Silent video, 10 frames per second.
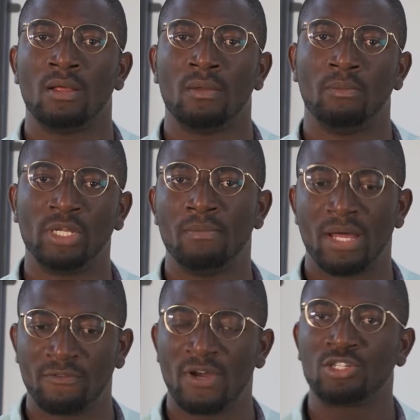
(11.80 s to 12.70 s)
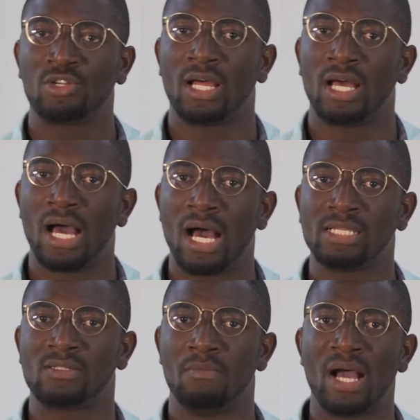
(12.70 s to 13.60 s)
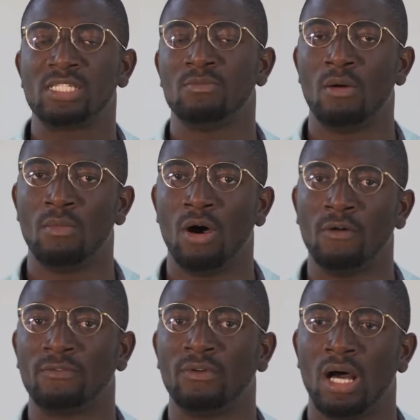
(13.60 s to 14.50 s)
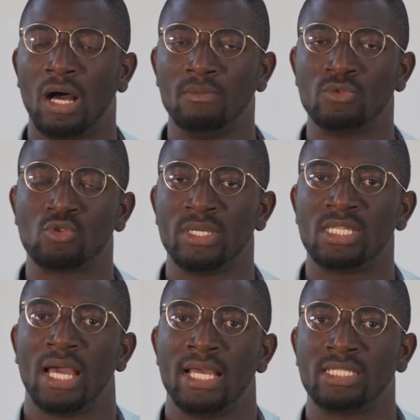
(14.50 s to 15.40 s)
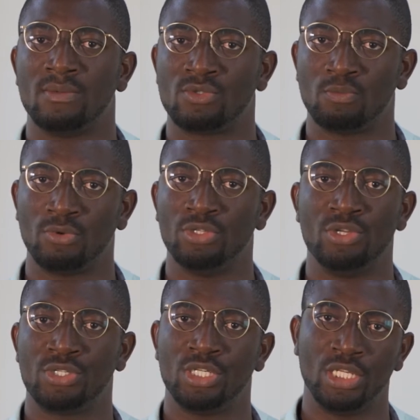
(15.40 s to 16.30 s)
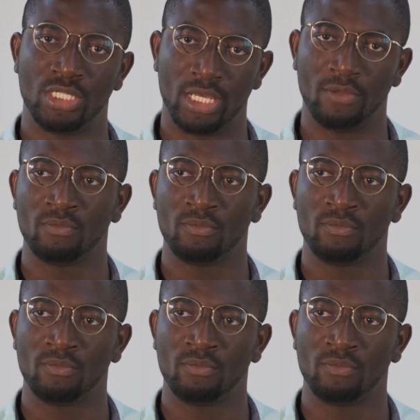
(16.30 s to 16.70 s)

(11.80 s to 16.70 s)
But the manufacturer has maximum of 20 items to produce in a day.